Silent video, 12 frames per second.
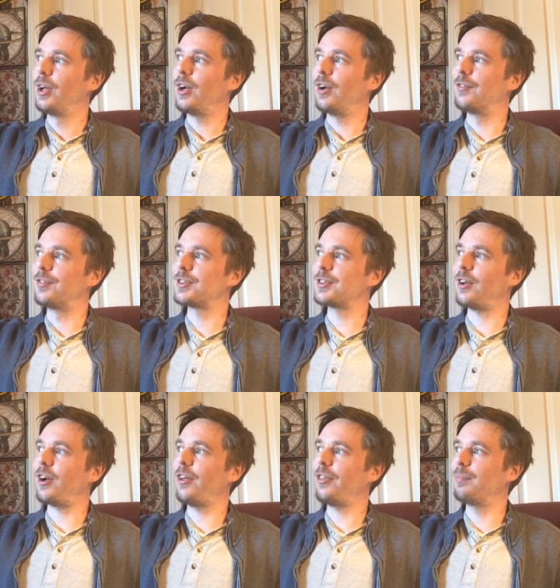of
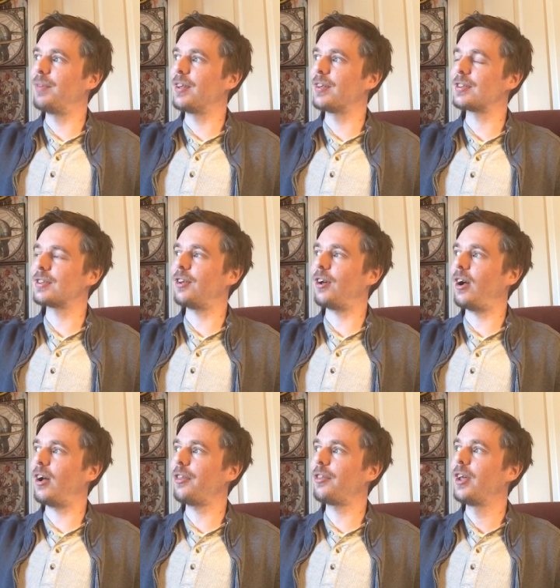sloth being a
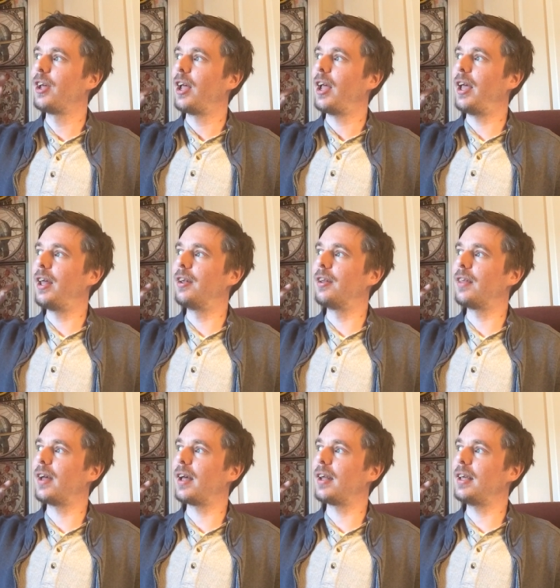sloth and
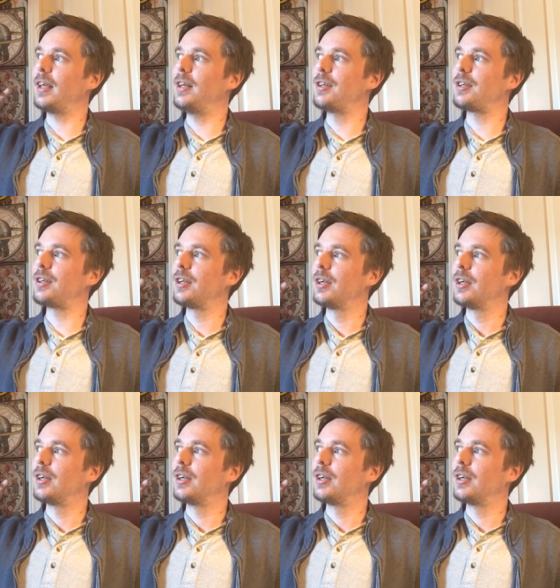that each